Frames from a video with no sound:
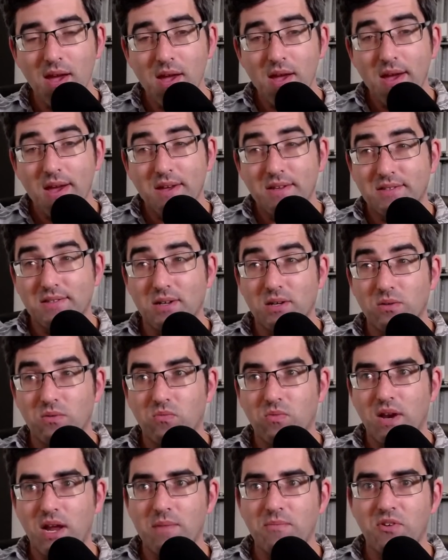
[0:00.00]
So
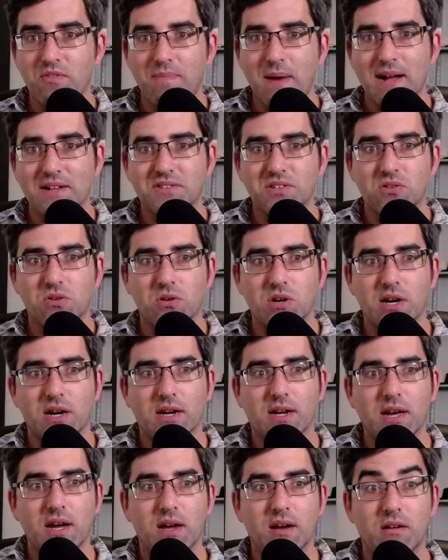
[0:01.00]
when I moved back to
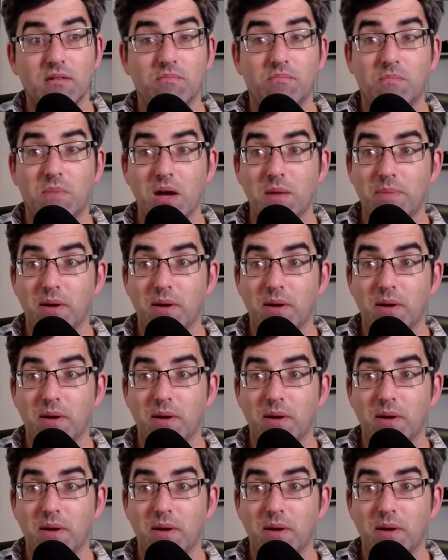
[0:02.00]
Cork, my